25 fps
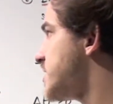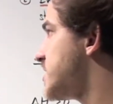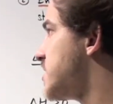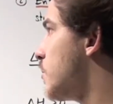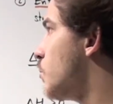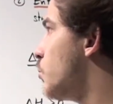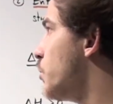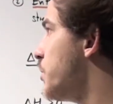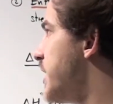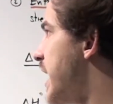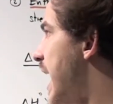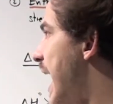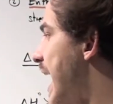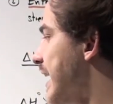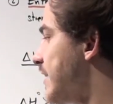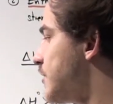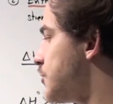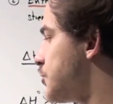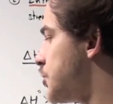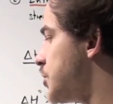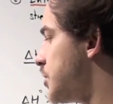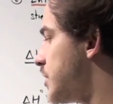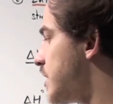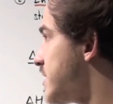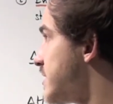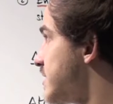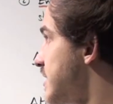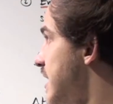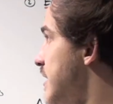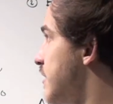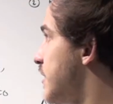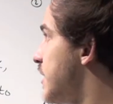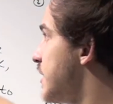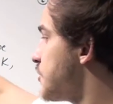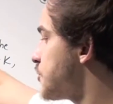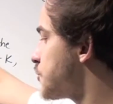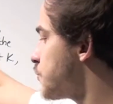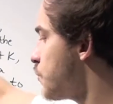some reaction, let's say
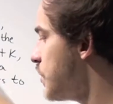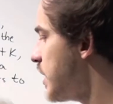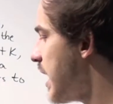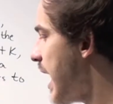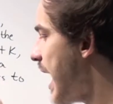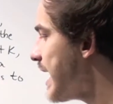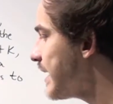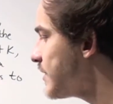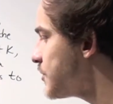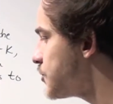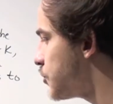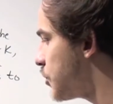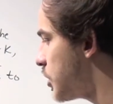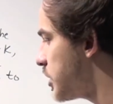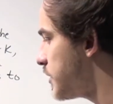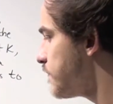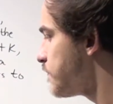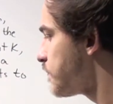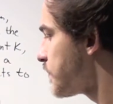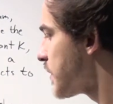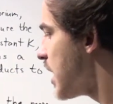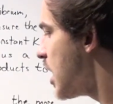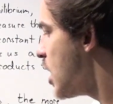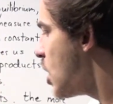this reaction,